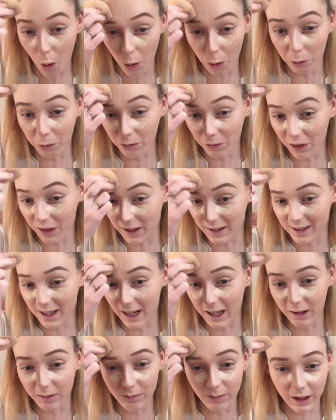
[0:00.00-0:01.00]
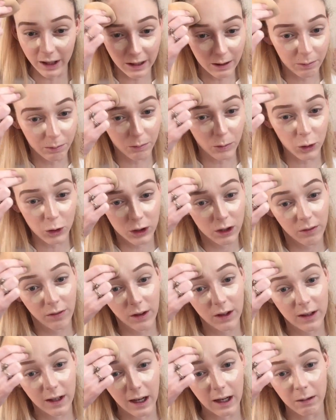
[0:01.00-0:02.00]
all the time. Like, most of
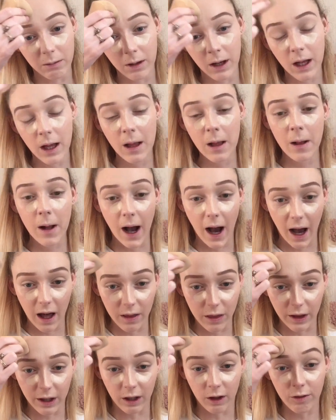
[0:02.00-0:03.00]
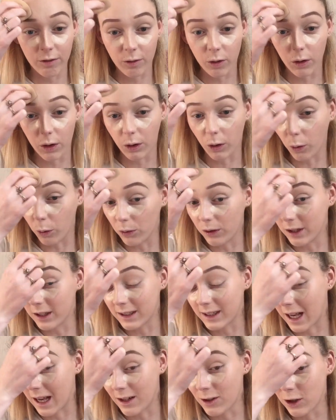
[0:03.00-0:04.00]
the time I think I've got the cold and
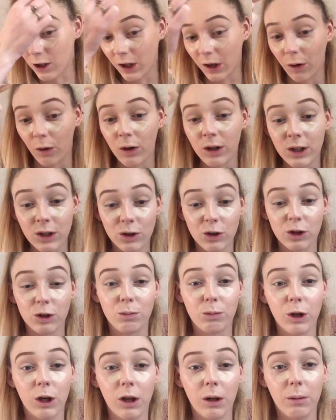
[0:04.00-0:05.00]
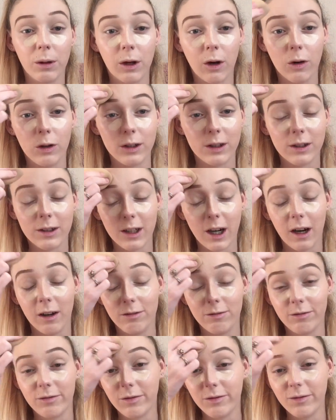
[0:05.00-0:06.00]
it's actually not. It's just purely because
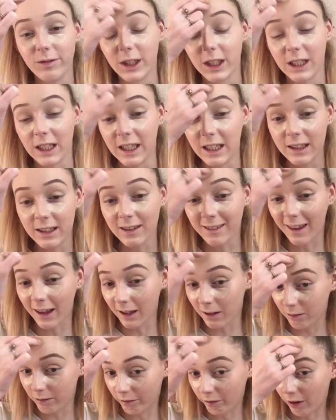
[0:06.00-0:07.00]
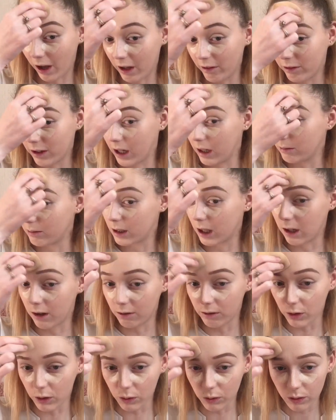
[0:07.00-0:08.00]
I've sneezed like 5 times in
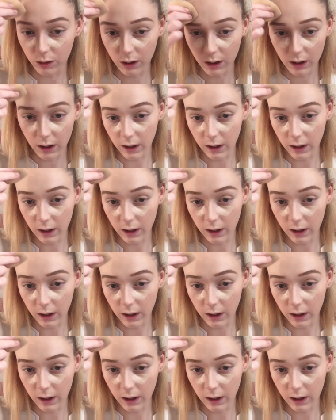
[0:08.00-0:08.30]
a row.